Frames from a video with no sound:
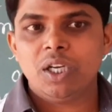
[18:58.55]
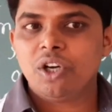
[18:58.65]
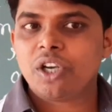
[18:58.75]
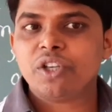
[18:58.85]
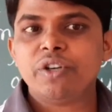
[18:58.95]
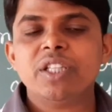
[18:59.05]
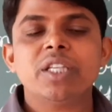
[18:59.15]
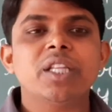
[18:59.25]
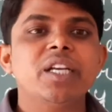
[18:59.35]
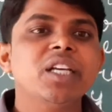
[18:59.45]
Okay, students,
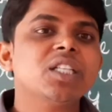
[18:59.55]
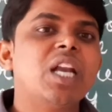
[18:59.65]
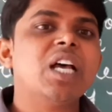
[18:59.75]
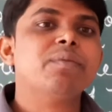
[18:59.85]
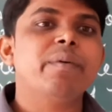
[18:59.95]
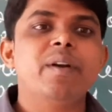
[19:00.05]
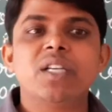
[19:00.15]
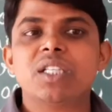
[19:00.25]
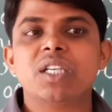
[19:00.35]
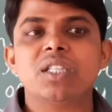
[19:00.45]
in the next class we will
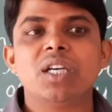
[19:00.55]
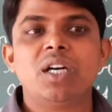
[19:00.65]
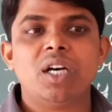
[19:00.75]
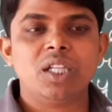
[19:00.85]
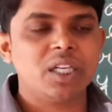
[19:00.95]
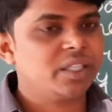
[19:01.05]
discuss the other